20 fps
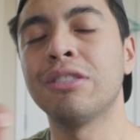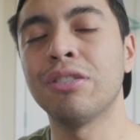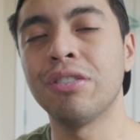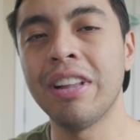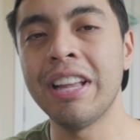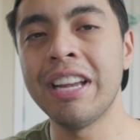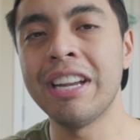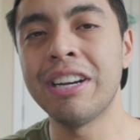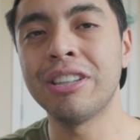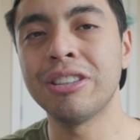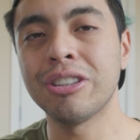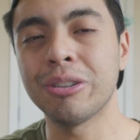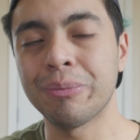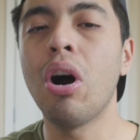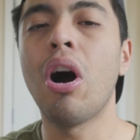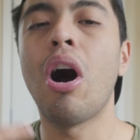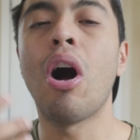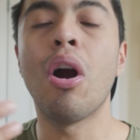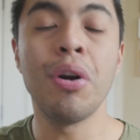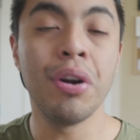flares
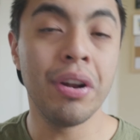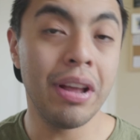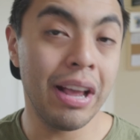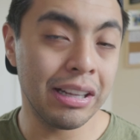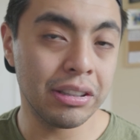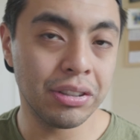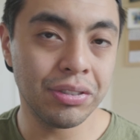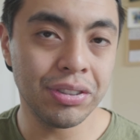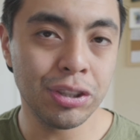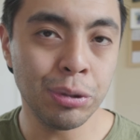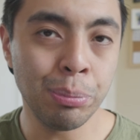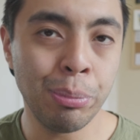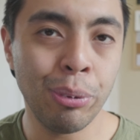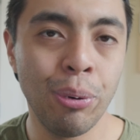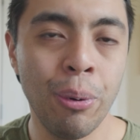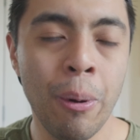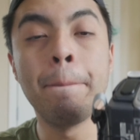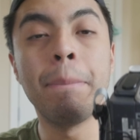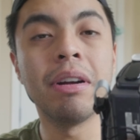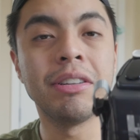aren't as
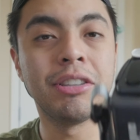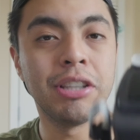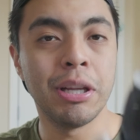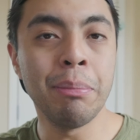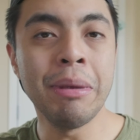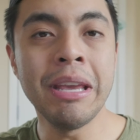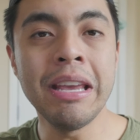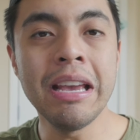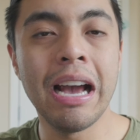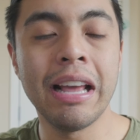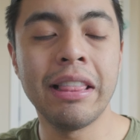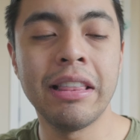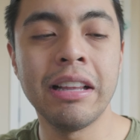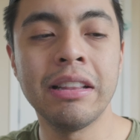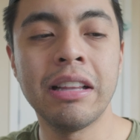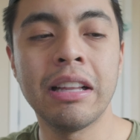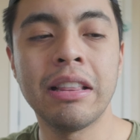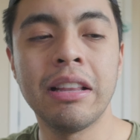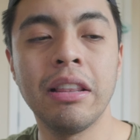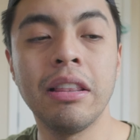visible. But to me, I think
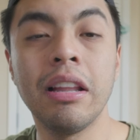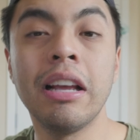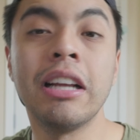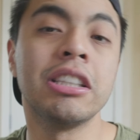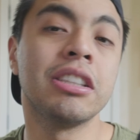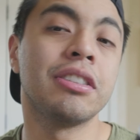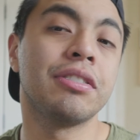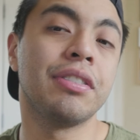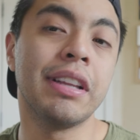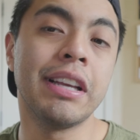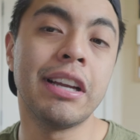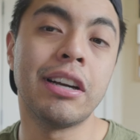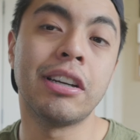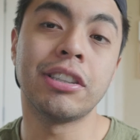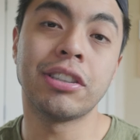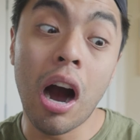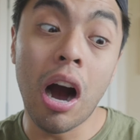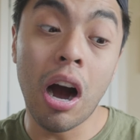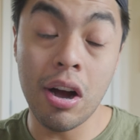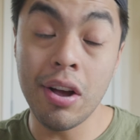that the lens
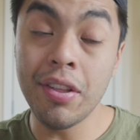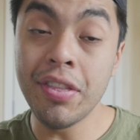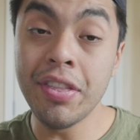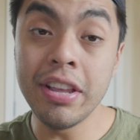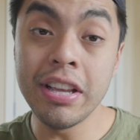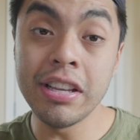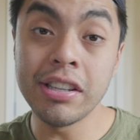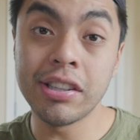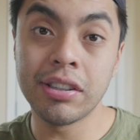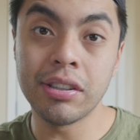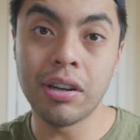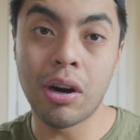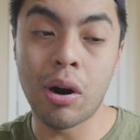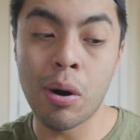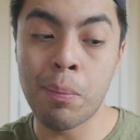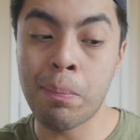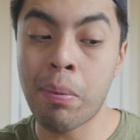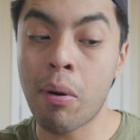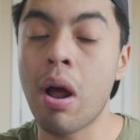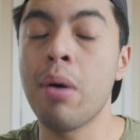flares on this are
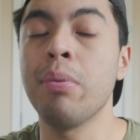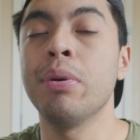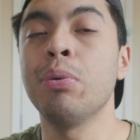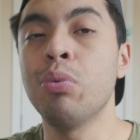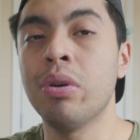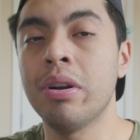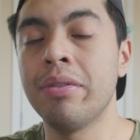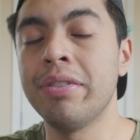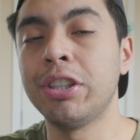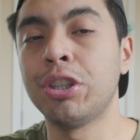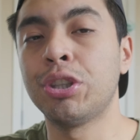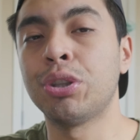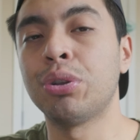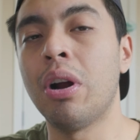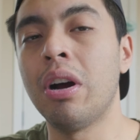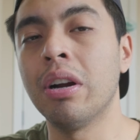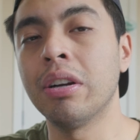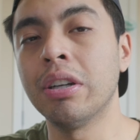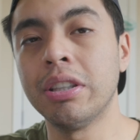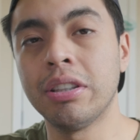probably one of its
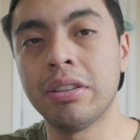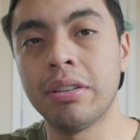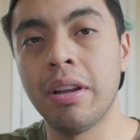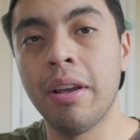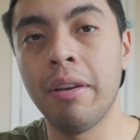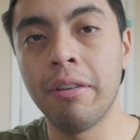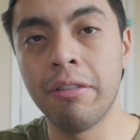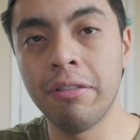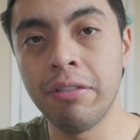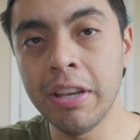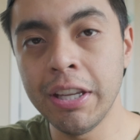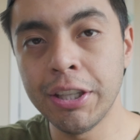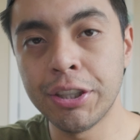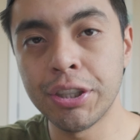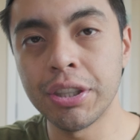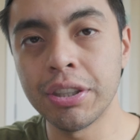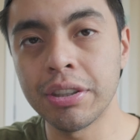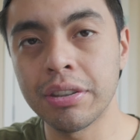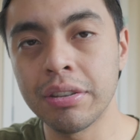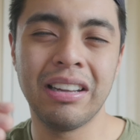strongest
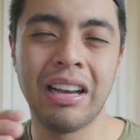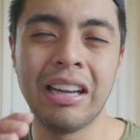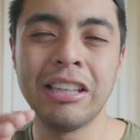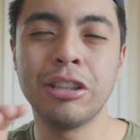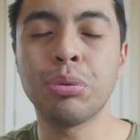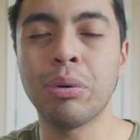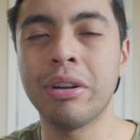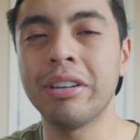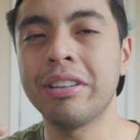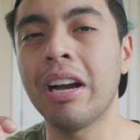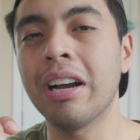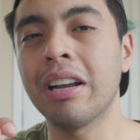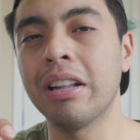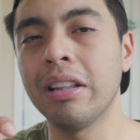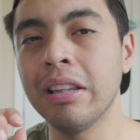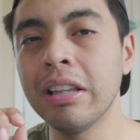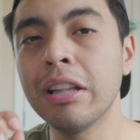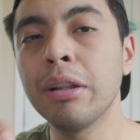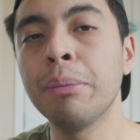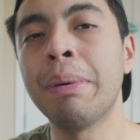features. I just want to talk a
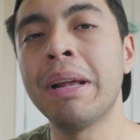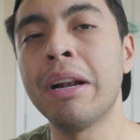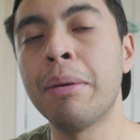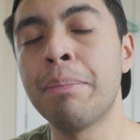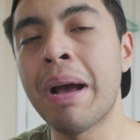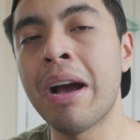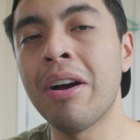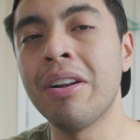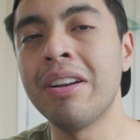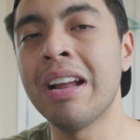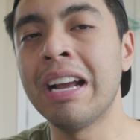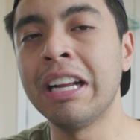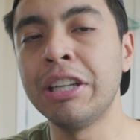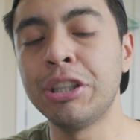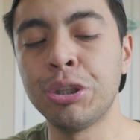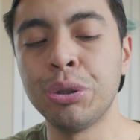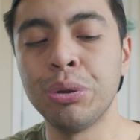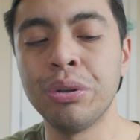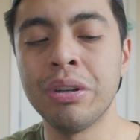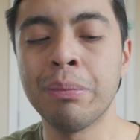little bit about night
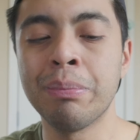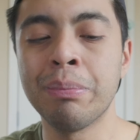shooting